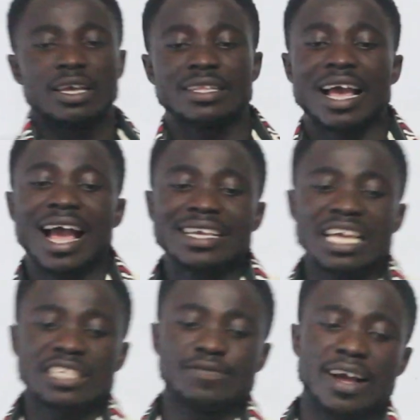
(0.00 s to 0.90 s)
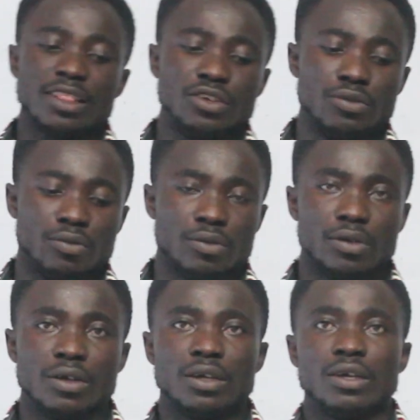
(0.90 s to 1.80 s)
the highest value
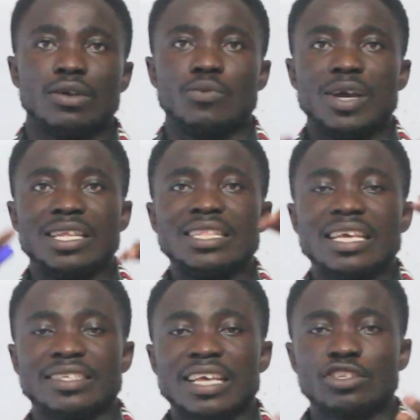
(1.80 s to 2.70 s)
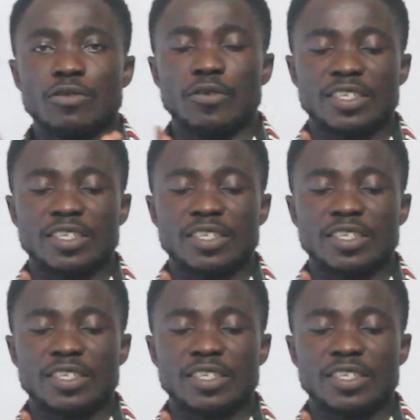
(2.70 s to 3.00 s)
within the set of